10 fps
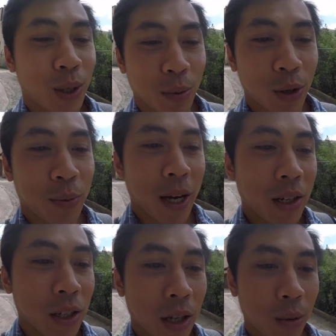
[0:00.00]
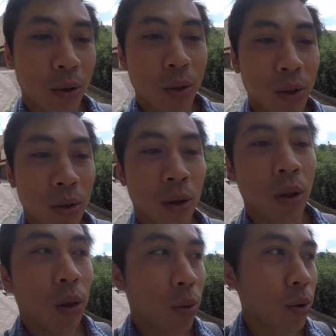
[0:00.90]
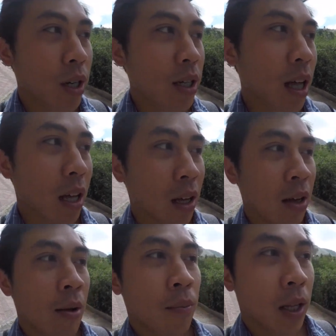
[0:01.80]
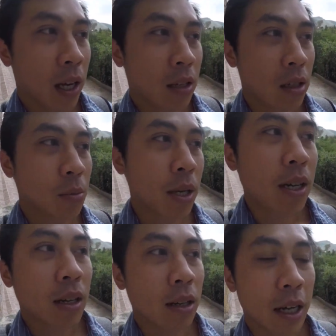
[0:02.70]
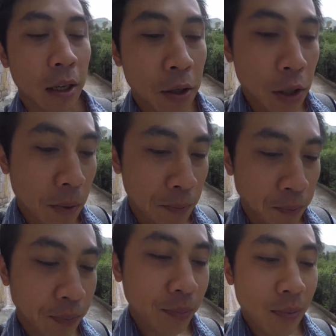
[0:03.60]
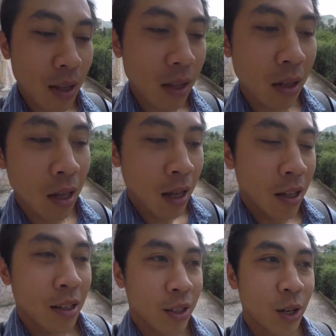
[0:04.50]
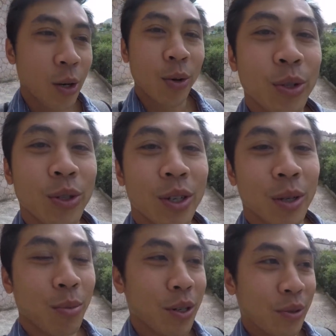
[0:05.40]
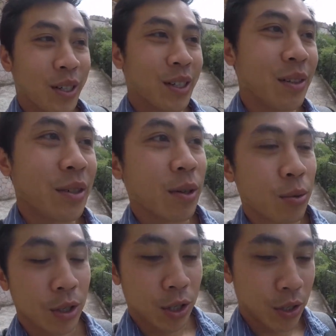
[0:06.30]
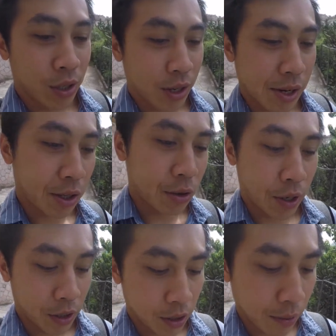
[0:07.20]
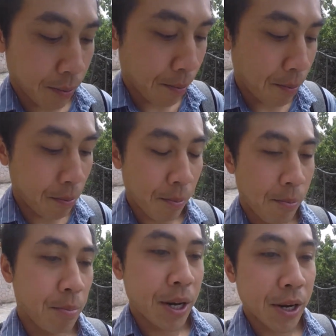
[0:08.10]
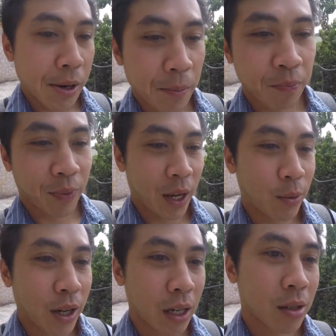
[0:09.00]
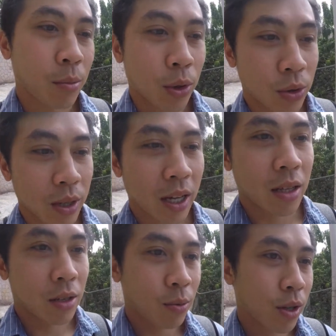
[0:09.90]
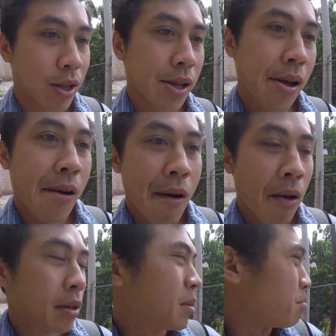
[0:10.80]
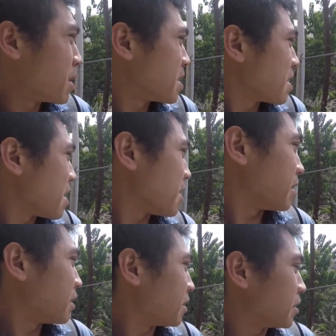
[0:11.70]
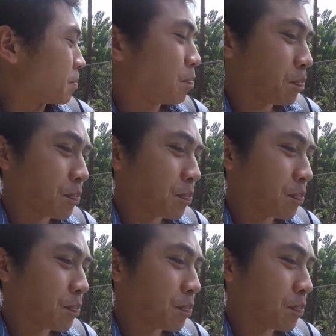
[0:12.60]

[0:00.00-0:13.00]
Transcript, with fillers: spoke Spanish. There was three that can speak uh, English. So a pretty fun evening. We just uh, drank some beer and we had some tostadas with meat and um,